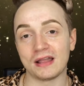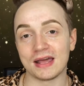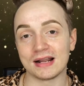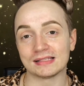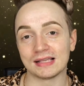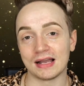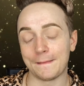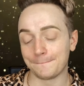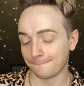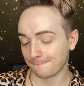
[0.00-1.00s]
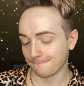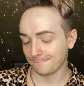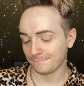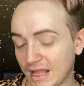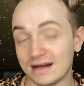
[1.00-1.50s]
that it's
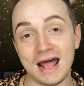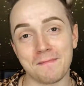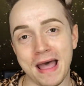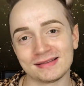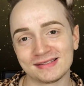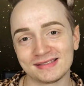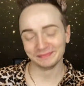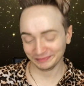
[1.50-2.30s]
not a mess.